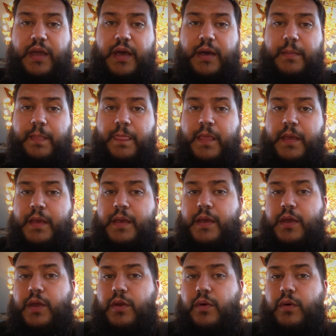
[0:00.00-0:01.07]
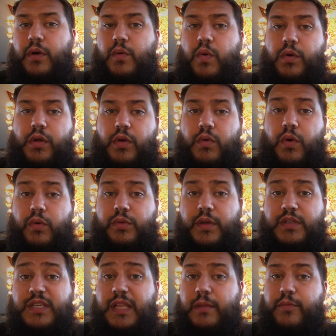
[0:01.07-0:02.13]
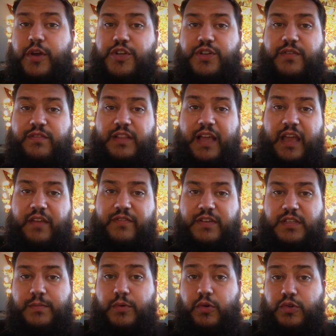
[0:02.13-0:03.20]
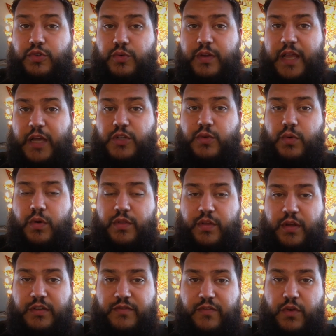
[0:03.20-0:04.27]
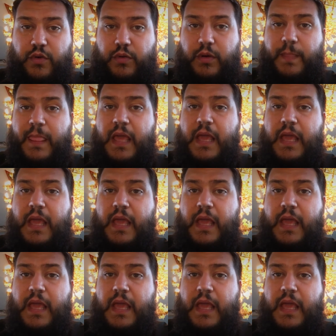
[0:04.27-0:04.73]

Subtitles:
a quote-unquote celebration of life as opposed to an actual Orthodox funeral.